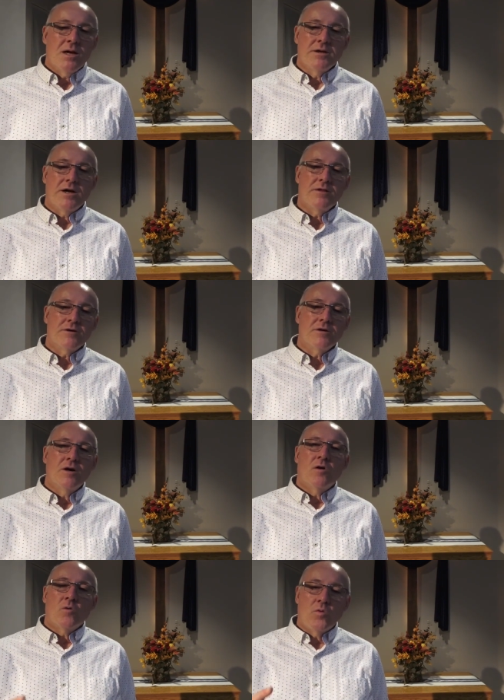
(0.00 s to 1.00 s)

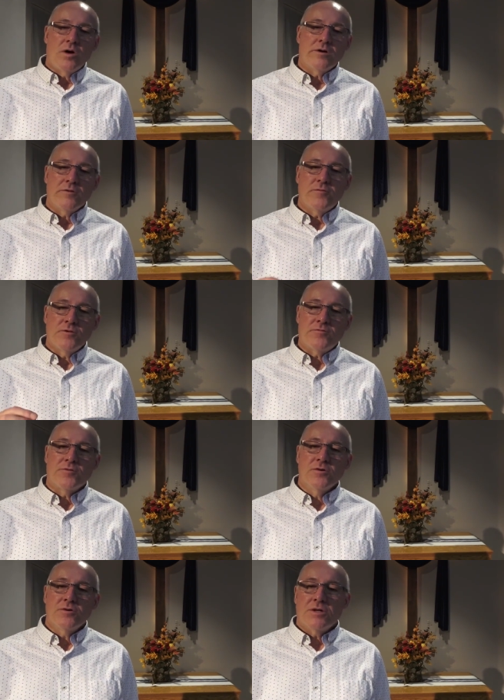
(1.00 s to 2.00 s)
Another wonderful
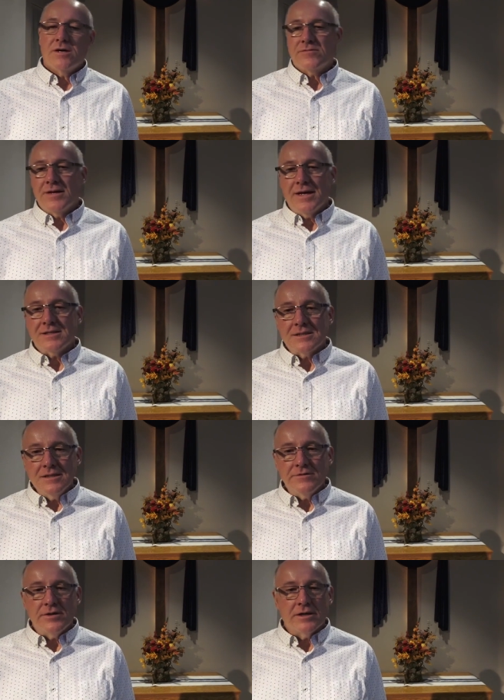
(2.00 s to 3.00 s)
fruit of
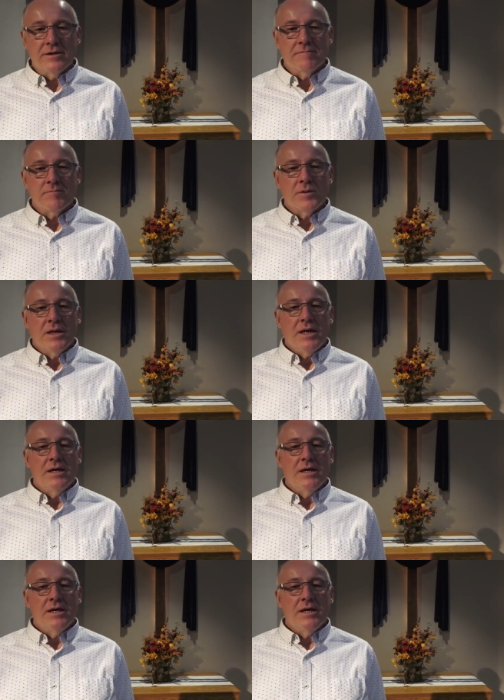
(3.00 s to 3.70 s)
thanksgiving